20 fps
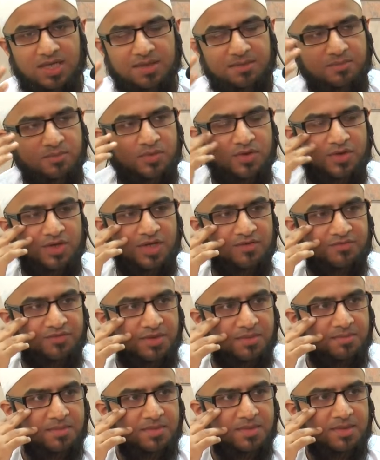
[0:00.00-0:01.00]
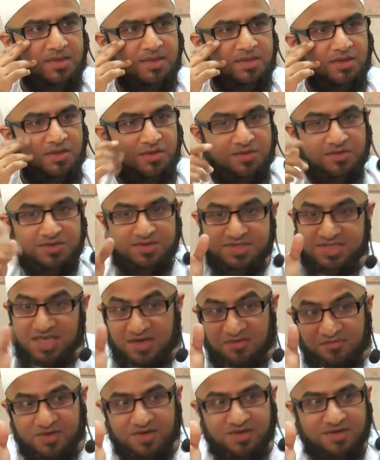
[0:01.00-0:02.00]
time, we don't have them.
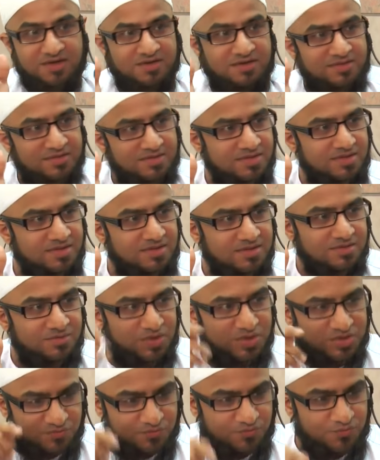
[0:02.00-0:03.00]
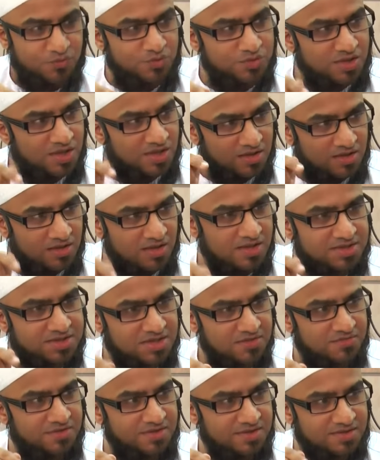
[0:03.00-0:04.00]
7, this food that Allah has
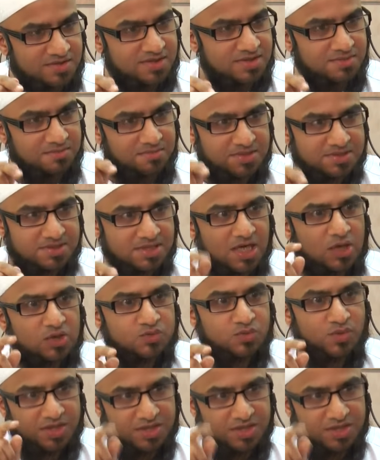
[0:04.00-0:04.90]
given us at somebody's house,